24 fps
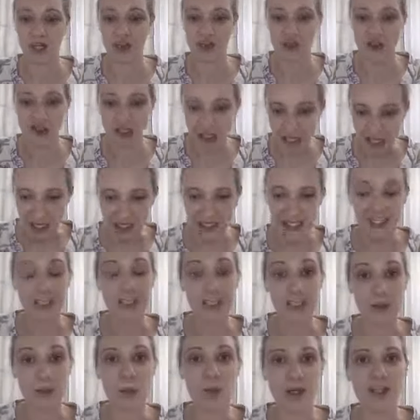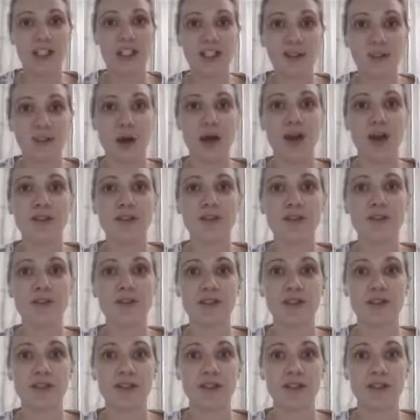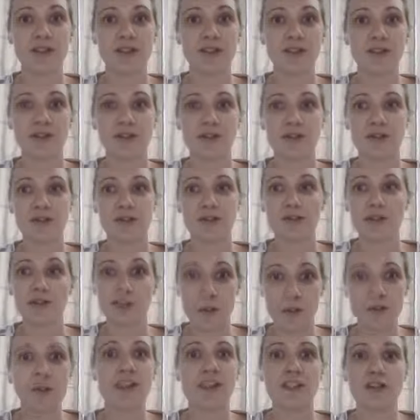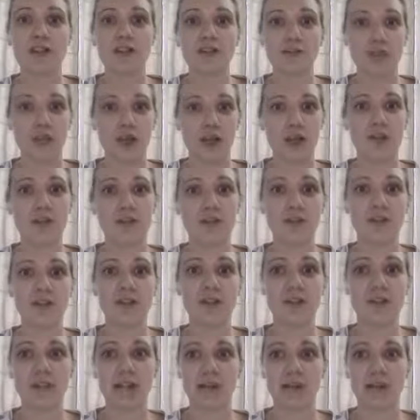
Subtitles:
genetically predisposed to be social animals.